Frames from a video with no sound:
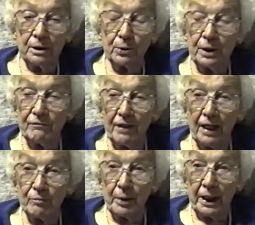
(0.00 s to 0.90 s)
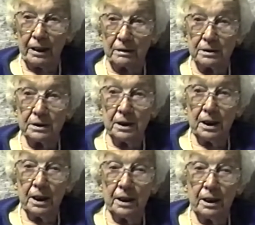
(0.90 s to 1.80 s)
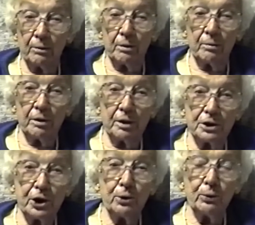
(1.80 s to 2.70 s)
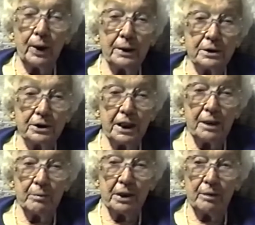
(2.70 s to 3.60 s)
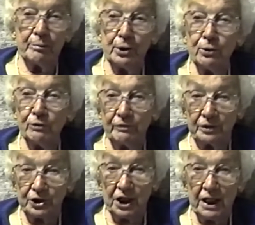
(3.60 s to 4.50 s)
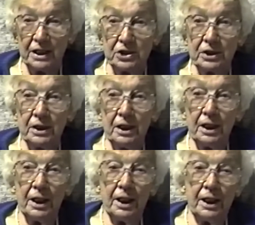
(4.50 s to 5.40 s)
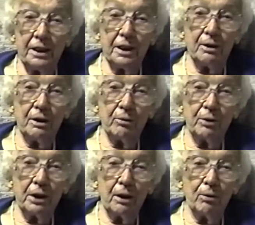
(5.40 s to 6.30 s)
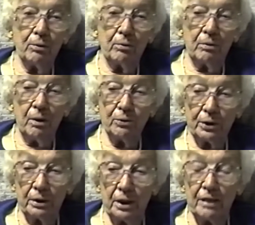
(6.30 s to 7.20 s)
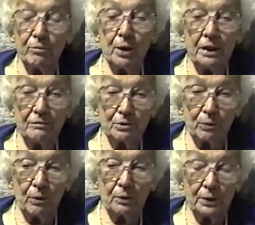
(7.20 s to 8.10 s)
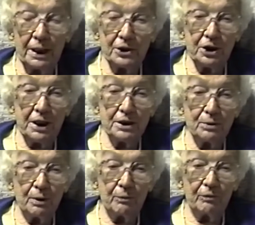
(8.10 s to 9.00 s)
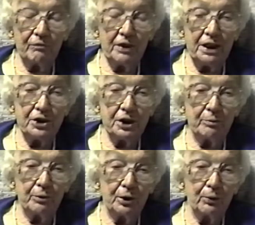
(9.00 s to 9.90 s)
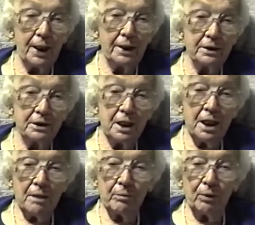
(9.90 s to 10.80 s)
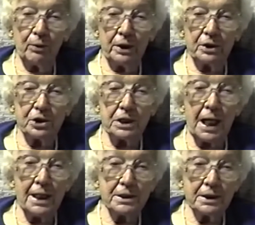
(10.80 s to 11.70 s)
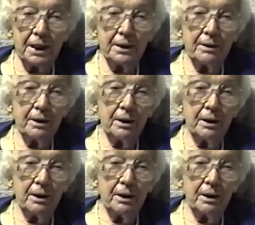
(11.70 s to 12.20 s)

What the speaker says: 25 pounds, and the soda crackers came in a beautiful chest, and we'd all want, every one of us would want that chest when we finish up with the crackers. But we could slice that